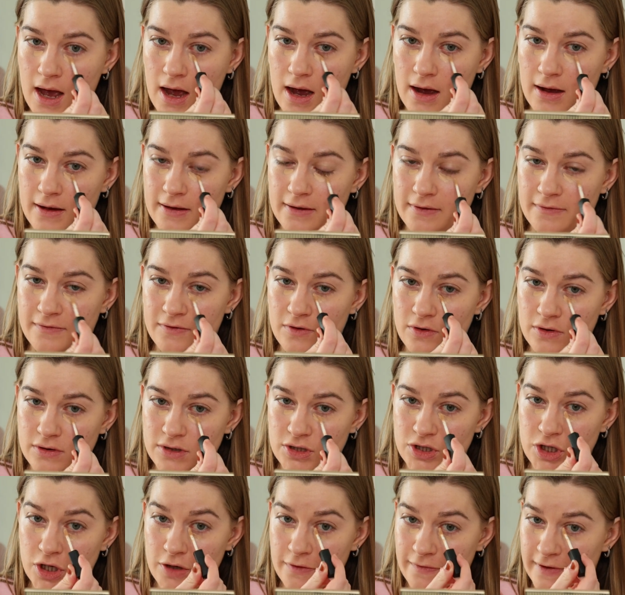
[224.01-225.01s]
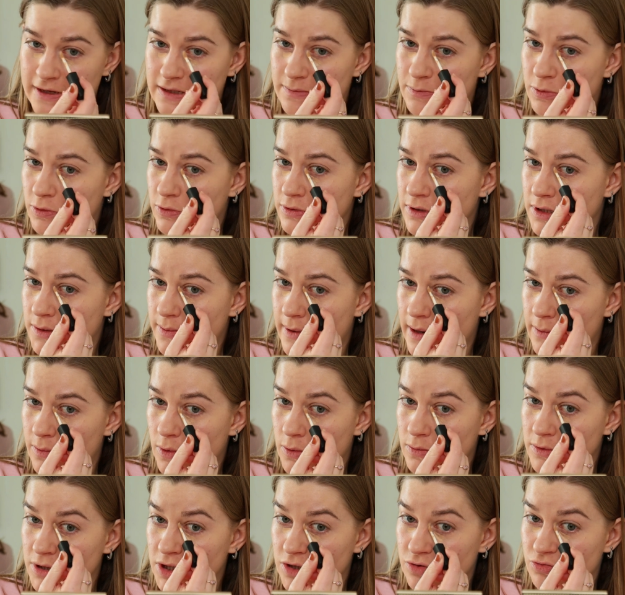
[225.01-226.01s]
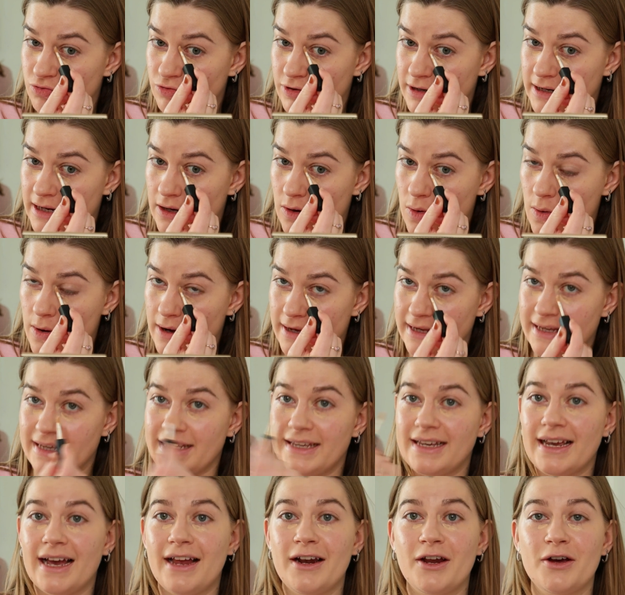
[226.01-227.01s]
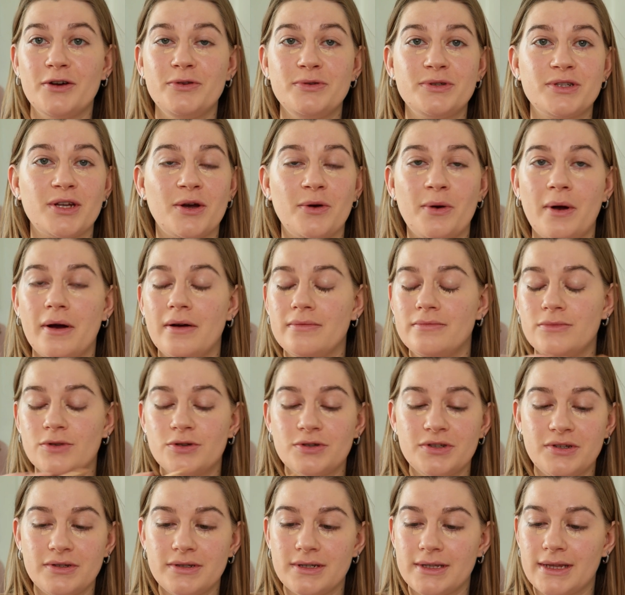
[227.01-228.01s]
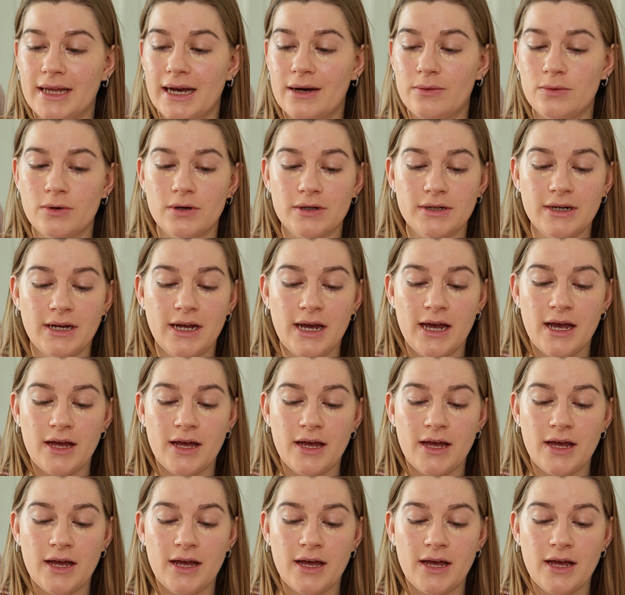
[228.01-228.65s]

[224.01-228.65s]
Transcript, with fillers: I've got the Too Faced Born This Way one, which is really quite yellow, so I'm not using that one.